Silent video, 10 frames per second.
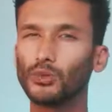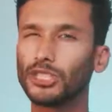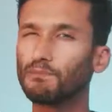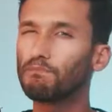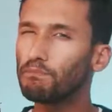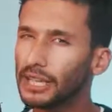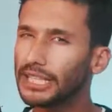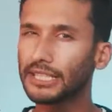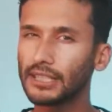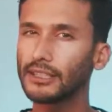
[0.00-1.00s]
which is
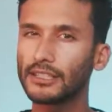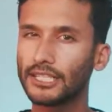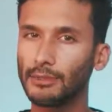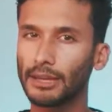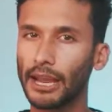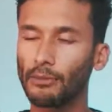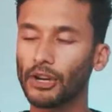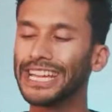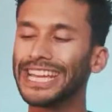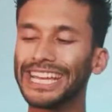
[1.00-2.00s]
basically the same
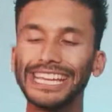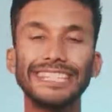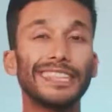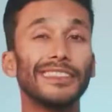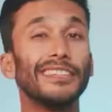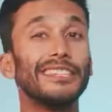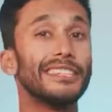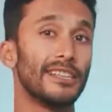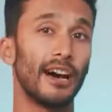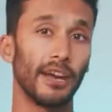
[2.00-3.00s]
camera, is the
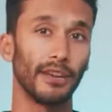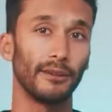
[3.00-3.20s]
design.